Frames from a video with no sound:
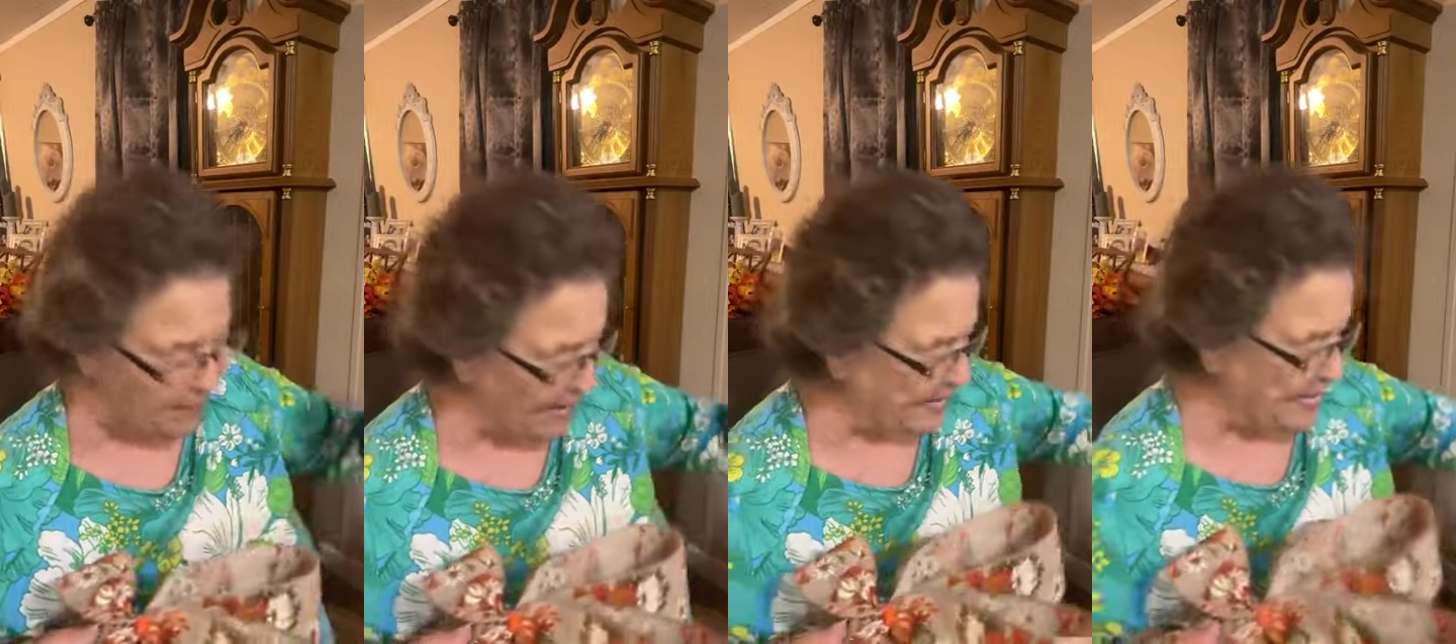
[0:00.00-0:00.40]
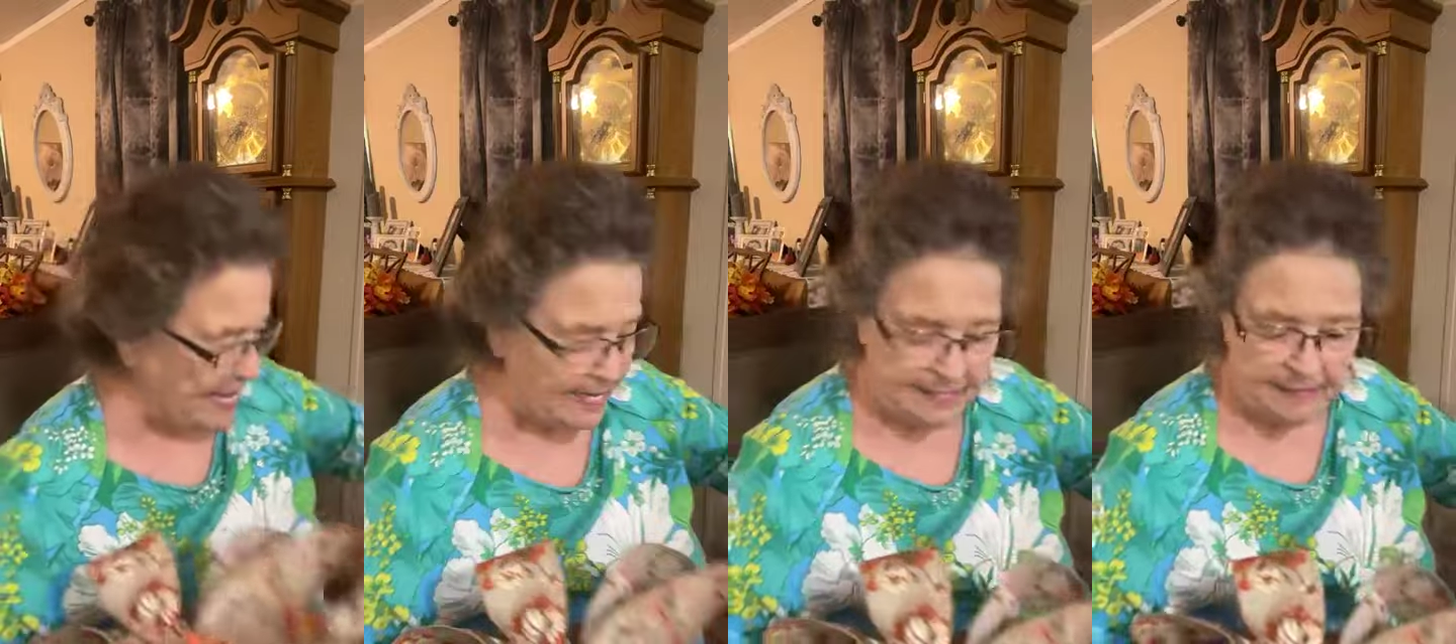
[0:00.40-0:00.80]
but I
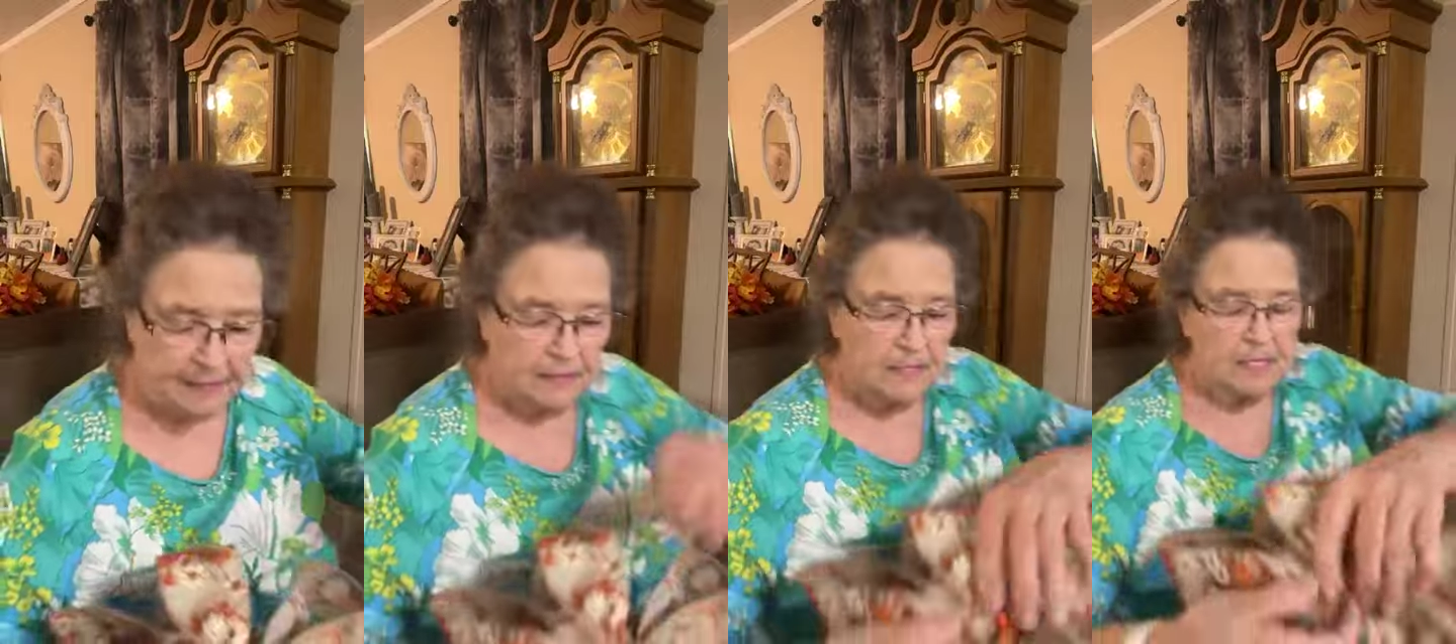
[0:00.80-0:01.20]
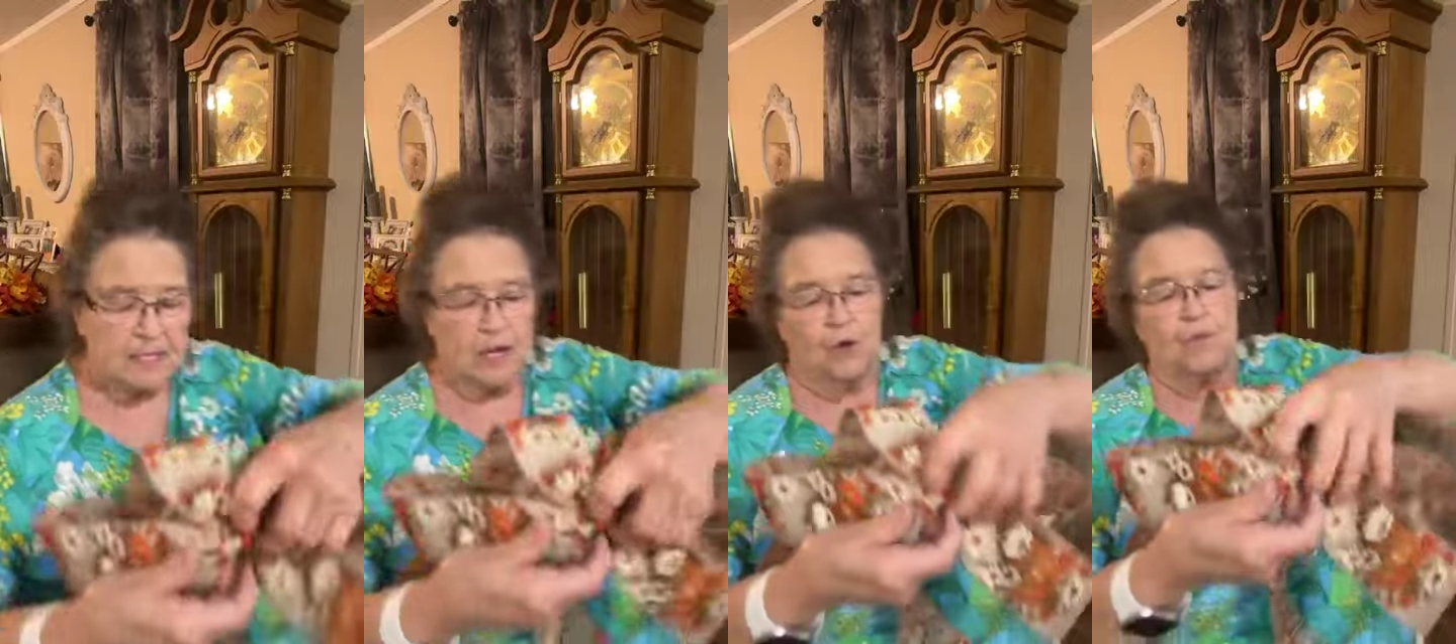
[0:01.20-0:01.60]
can't.
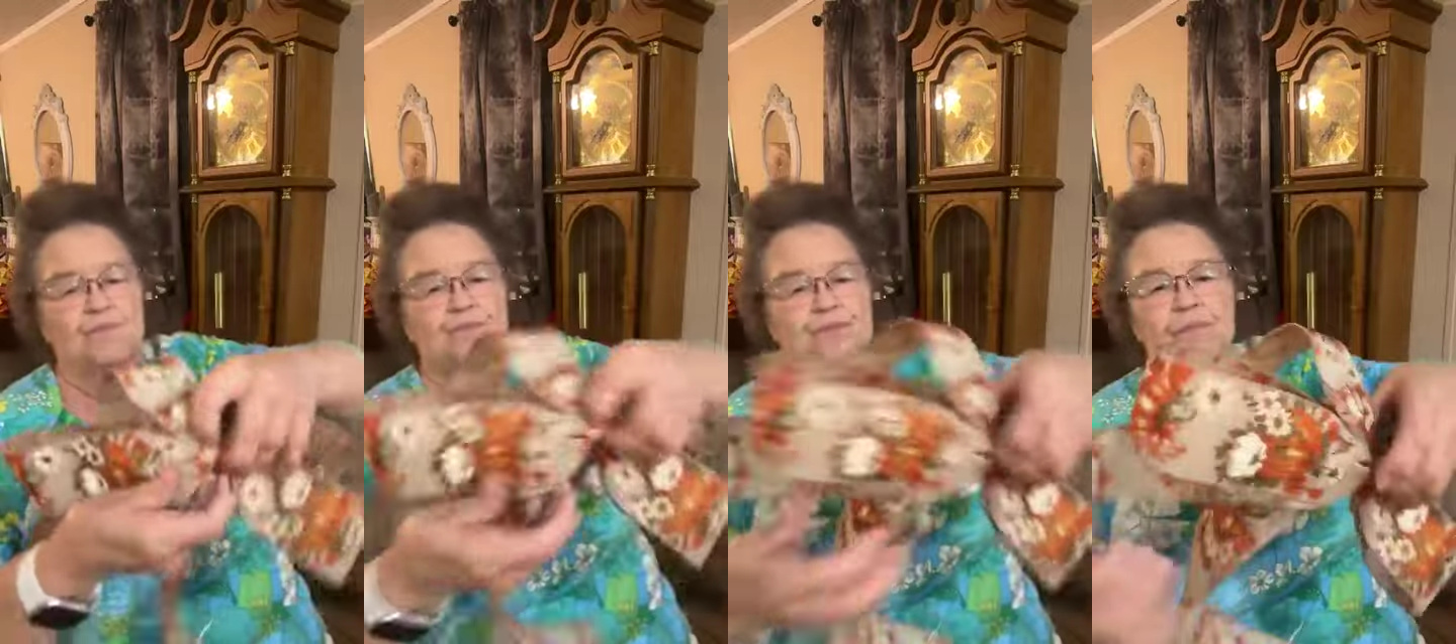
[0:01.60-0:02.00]
So,